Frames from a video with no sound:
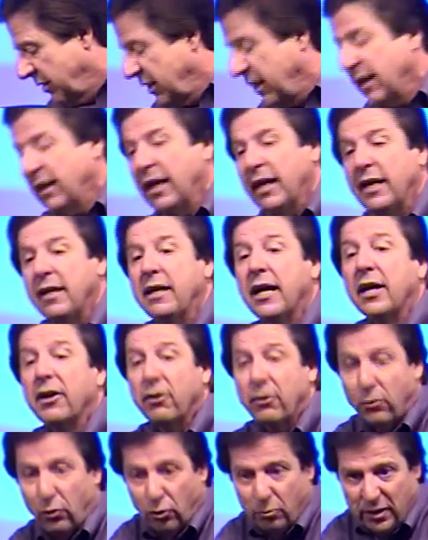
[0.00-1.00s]
They laid down in
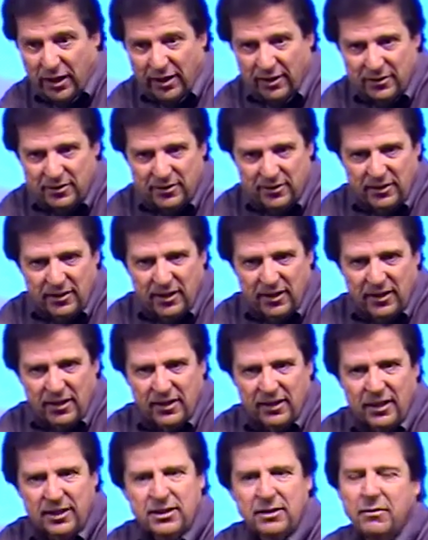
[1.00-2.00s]
torment.
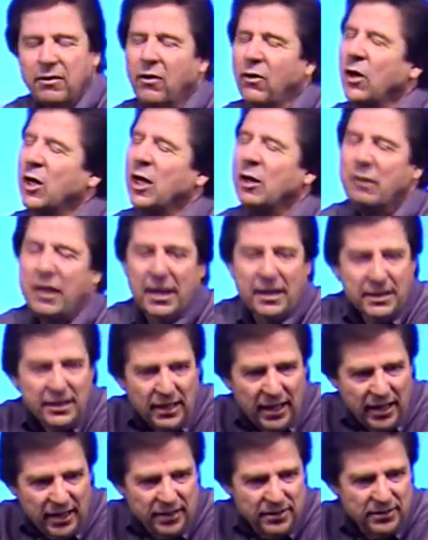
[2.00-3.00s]
They said, oh, What have I
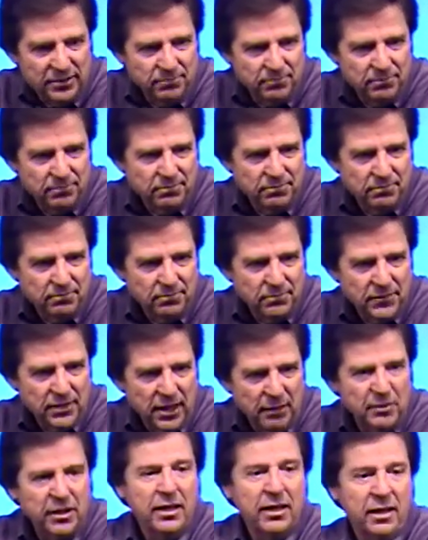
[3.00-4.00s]
done? I
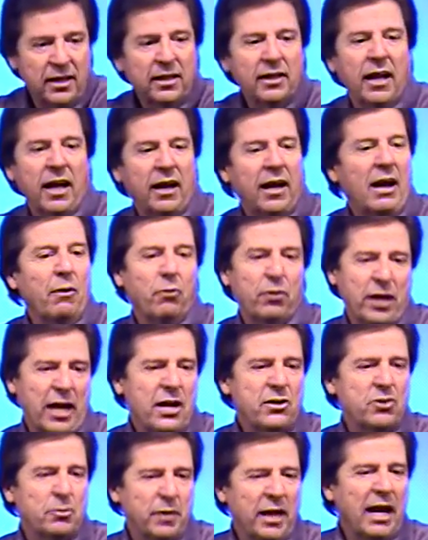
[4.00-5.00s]
mean, I, I want to
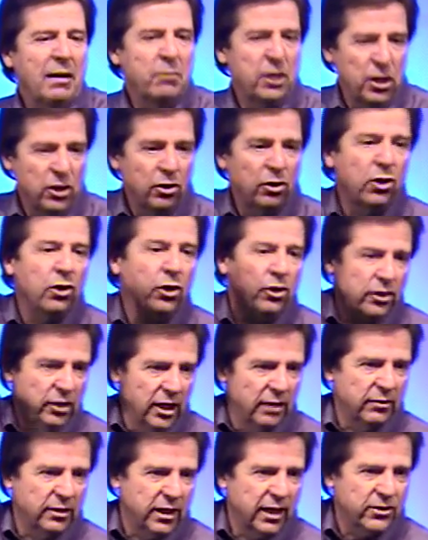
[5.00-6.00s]
ask you, but how many of you could
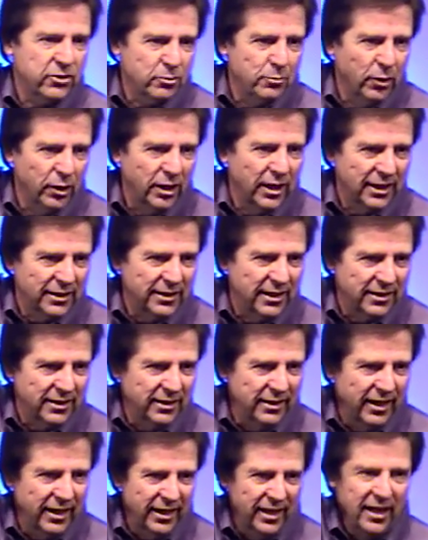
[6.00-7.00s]
give a testimony like that
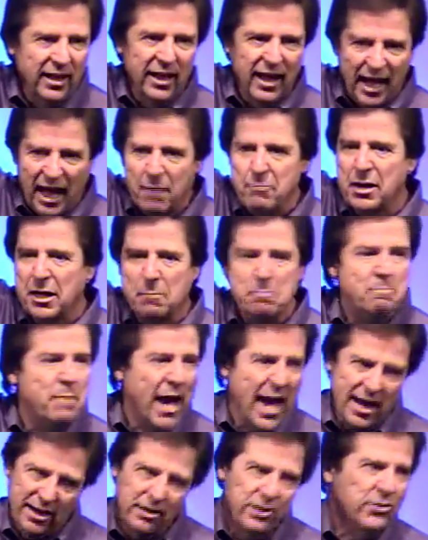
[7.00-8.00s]
today? I made a
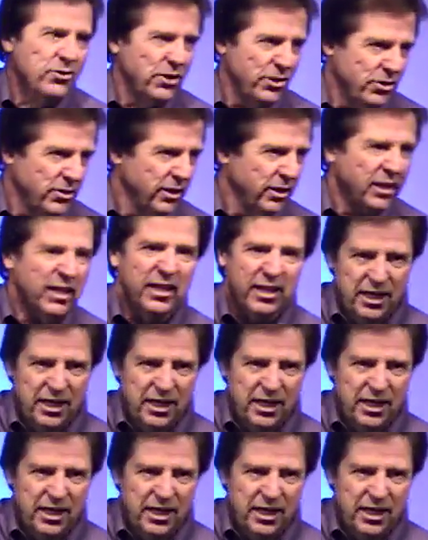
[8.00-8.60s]
bad decision.